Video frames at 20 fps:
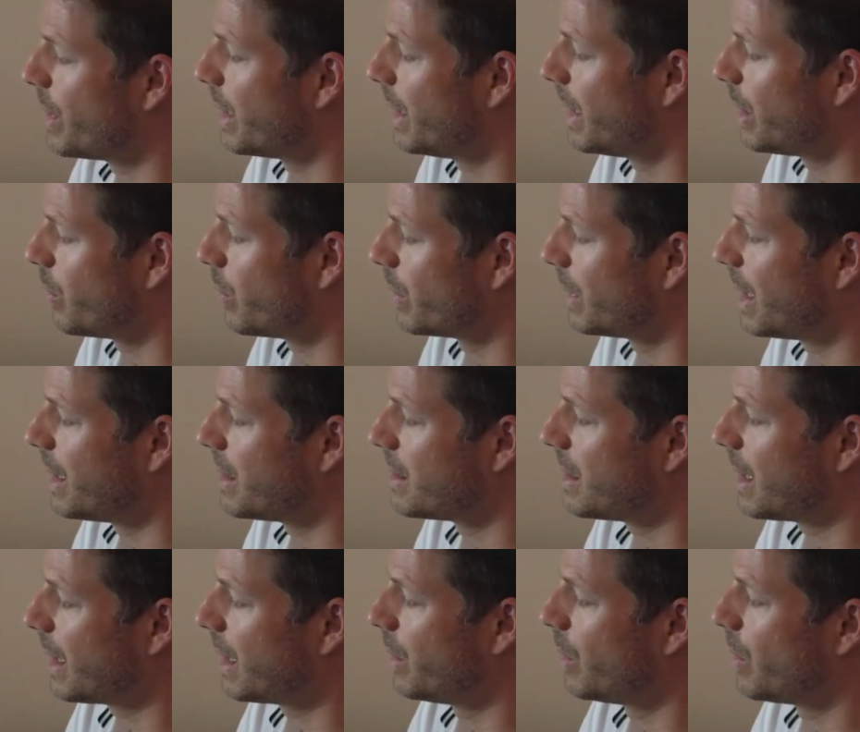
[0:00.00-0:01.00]
a liquid
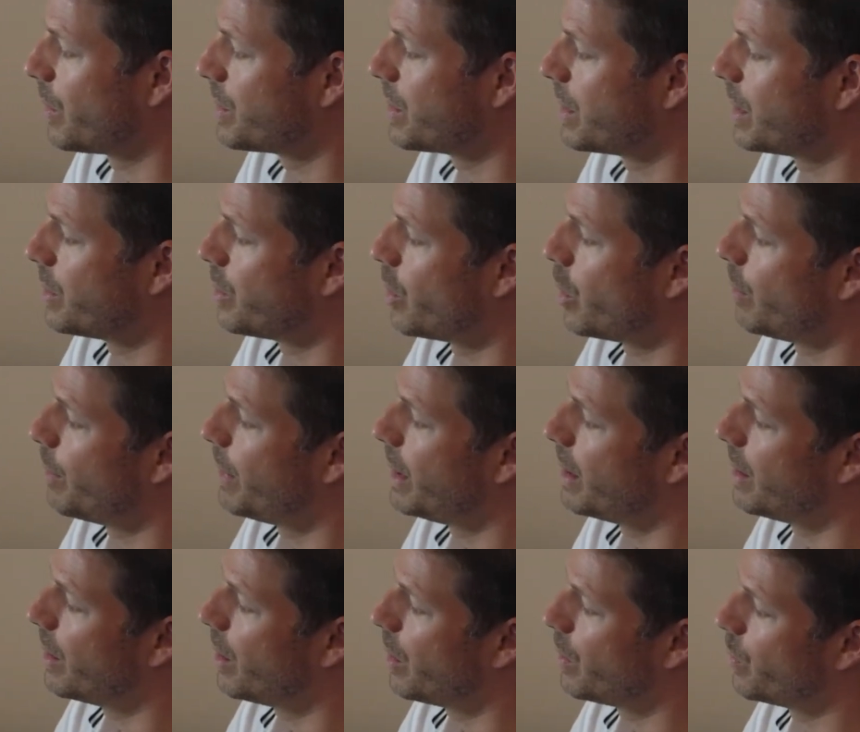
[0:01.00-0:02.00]
lens I can also
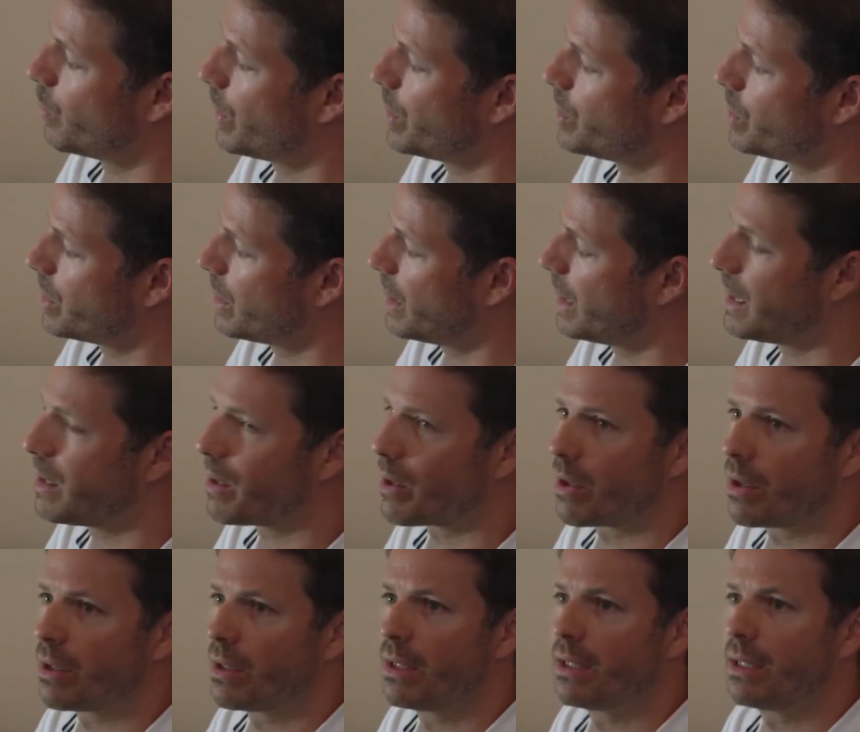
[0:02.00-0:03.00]
determine on which
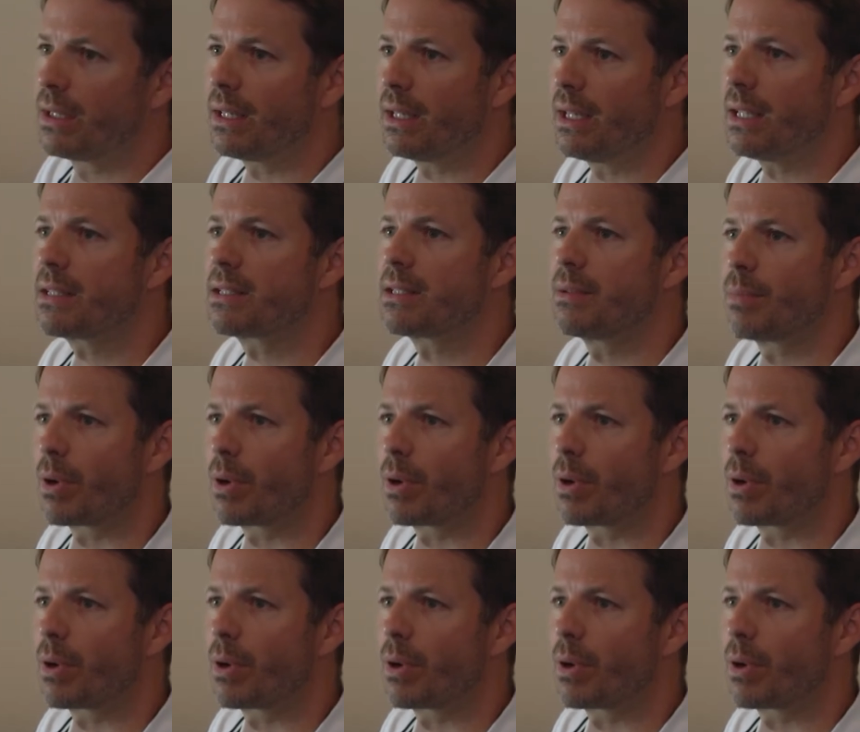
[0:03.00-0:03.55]
layer is the